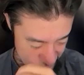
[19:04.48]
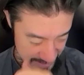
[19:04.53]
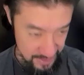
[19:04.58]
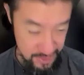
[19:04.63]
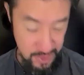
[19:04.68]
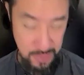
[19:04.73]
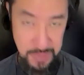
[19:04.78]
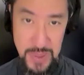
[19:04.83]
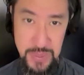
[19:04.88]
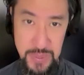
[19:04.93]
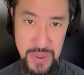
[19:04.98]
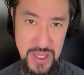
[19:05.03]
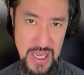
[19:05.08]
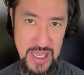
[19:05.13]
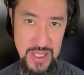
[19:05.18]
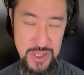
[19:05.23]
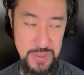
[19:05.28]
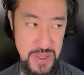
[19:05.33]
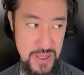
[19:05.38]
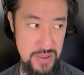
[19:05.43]
And so people
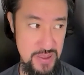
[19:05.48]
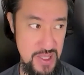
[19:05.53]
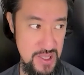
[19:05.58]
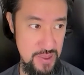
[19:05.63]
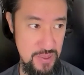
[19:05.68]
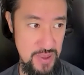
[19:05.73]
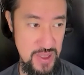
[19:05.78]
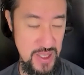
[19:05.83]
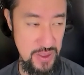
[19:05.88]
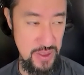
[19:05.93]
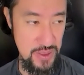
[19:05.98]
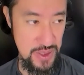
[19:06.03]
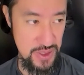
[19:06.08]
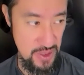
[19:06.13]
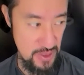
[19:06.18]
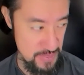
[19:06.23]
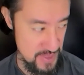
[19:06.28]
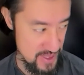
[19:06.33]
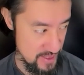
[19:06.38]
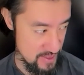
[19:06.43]
ask me, right, when I was
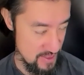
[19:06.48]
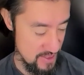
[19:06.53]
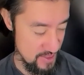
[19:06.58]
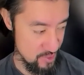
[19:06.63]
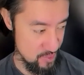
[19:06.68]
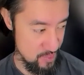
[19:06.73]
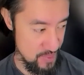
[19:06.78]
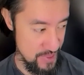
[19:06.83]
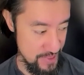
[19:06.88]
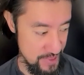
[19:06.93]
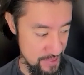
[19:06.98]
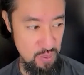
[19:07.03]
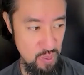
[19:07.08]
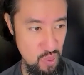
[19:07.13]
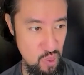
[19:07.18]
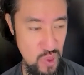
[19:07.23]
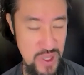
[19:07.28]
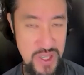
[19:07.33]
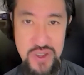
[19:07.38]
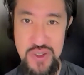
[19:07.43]
in Armenia last week,
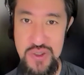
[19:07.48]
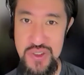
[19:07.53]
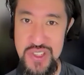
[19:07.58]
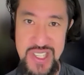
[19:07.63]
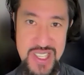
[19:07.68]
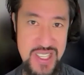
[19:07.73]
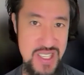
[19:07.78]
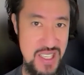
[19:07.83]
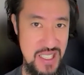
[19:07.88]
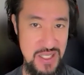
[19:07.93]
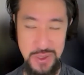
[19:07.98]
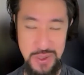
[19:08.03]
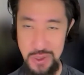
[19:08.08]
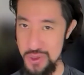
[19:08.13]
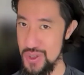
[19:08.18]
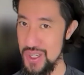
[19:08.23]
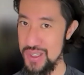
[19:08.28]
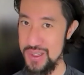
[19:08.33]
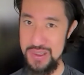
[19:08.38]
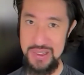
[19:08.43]
what do you see as a
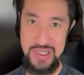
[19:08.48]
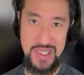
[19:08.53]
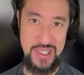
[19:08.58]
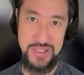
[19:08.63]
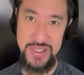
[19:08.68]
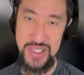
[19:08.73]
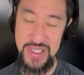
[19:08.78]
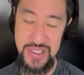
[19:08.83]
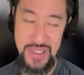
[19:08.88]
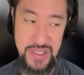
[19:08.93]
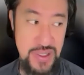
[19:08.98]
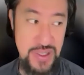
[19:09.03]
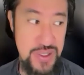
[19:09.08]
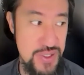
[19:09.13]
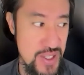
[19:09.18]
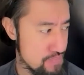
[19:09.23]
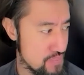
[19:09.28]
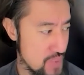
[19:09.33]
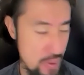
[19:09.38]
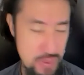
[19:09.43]
trend in the next 10
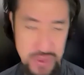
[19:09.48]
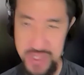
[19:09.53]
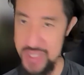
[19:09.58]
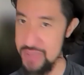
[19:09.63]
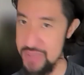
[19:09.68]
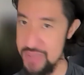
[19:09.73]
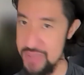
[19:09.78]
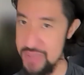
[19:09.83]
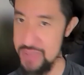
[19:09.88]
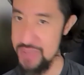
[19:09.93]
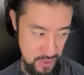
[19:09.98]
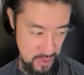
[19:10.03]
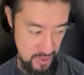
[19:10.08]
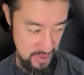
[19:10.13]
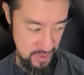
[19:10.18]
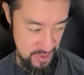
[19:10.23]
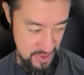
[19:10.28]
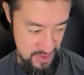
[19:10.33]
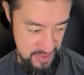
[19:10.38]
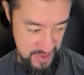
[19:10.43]
years? Obviously, AI
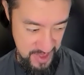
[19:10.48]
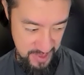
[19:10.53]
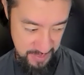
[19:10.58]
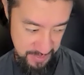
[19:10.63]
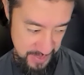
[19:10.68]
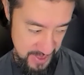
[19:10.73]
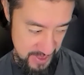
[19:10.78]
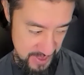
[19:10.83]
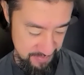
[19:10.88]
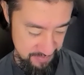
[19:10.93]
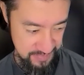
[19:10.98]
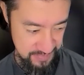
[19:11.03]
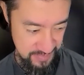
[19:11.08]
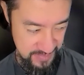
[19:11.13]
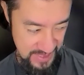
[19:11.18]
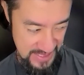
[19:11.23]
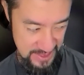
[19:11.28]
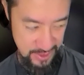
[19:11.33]
is moving towards the trend, but that's